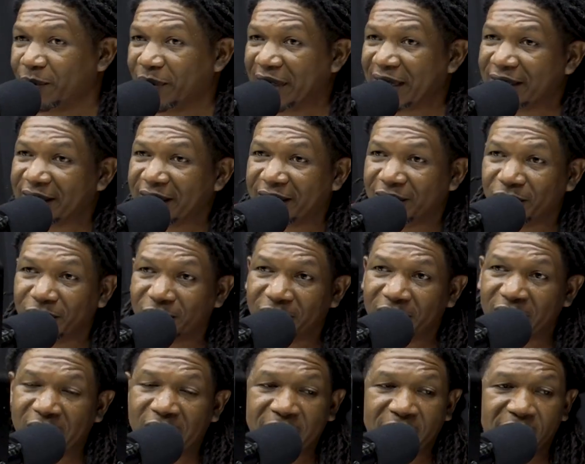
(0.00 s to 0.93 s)
What I tell you,
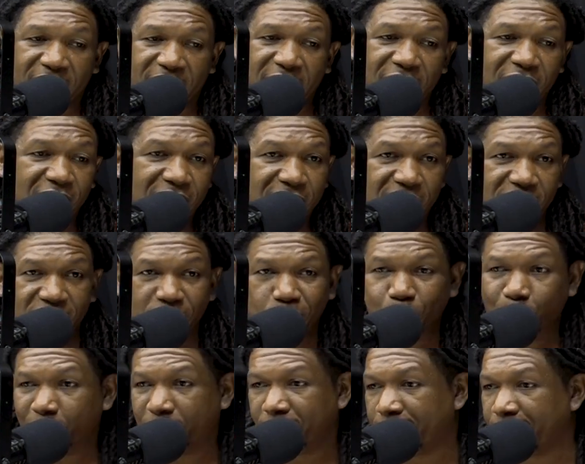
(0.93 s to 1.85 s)
they just
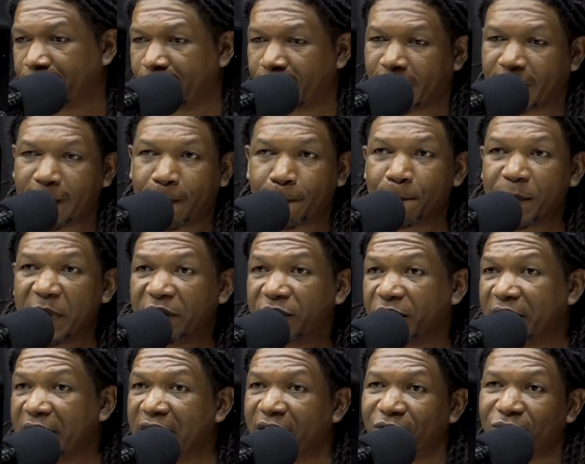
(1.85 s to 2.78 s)

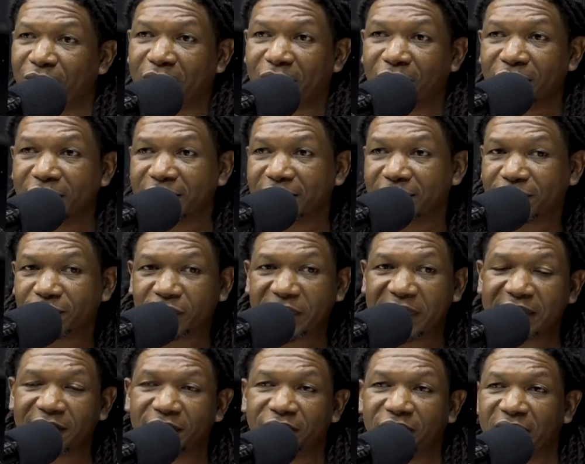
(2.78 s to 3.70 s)
mirroring around
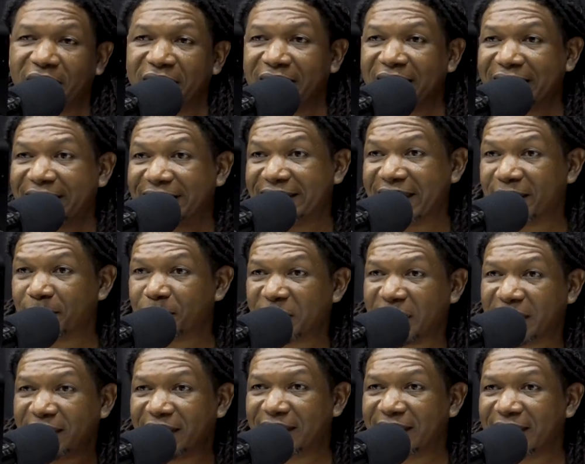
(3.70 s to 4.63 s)
trying to find a them
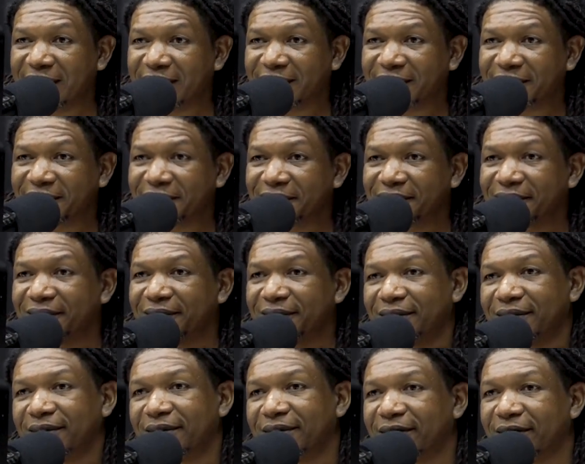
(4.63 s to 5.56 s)
that they like,
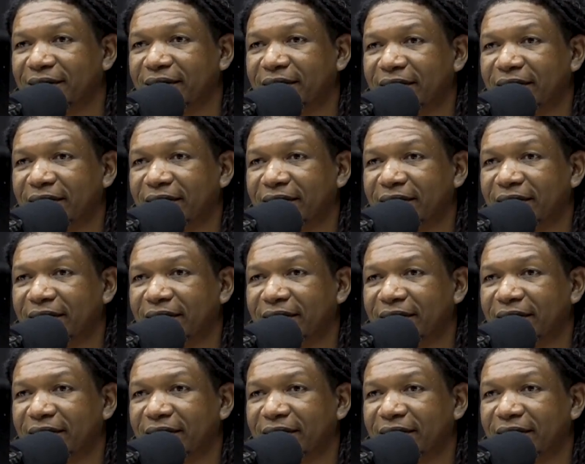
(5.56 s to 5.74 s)
and